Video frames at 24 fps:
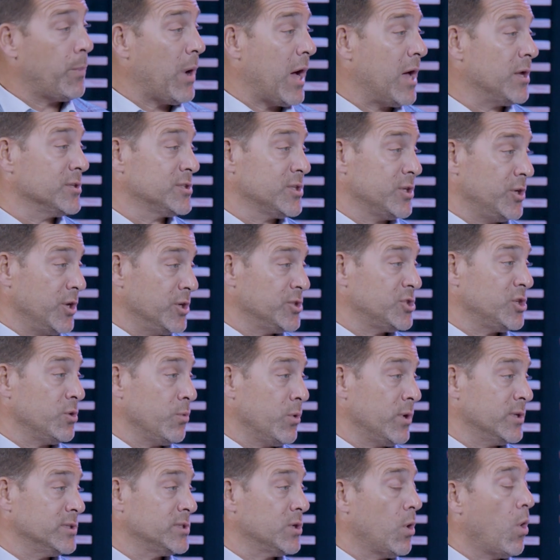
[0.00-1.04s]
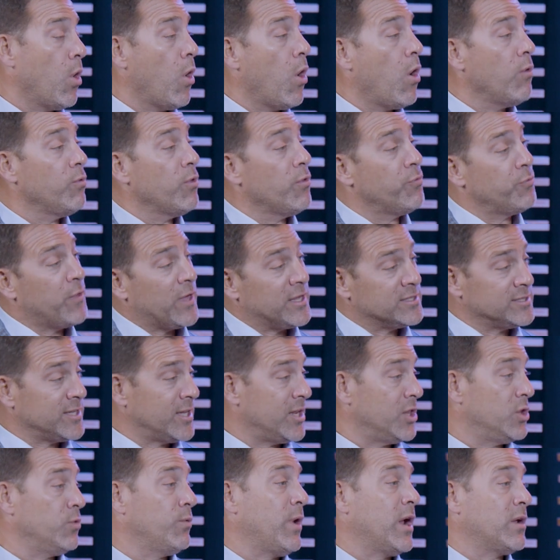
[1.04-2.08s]
policy issuance, all the things
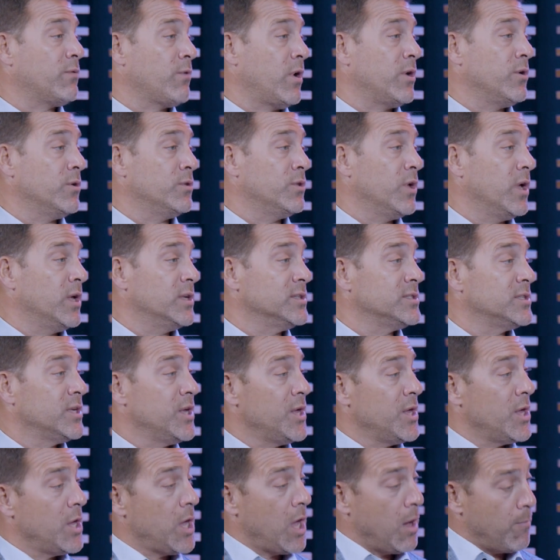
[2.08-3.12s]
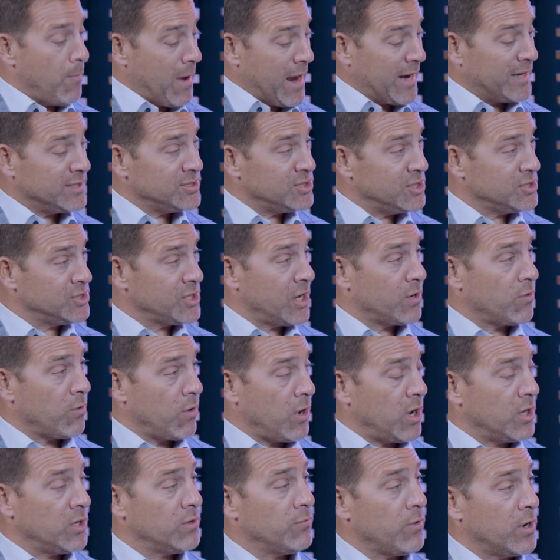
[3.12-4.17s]
that a direct writer does. A managing
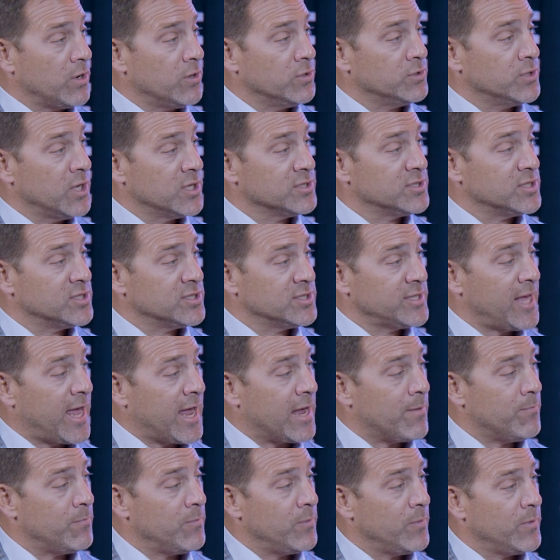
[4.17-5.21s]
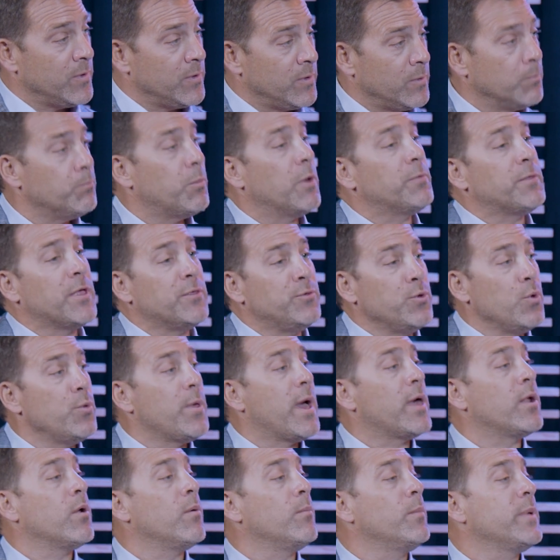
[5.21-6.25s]
general underwriter does the same, but they do
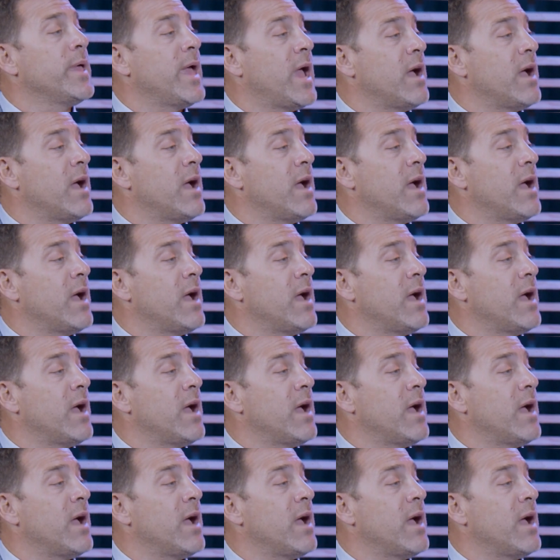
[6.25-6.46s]
that on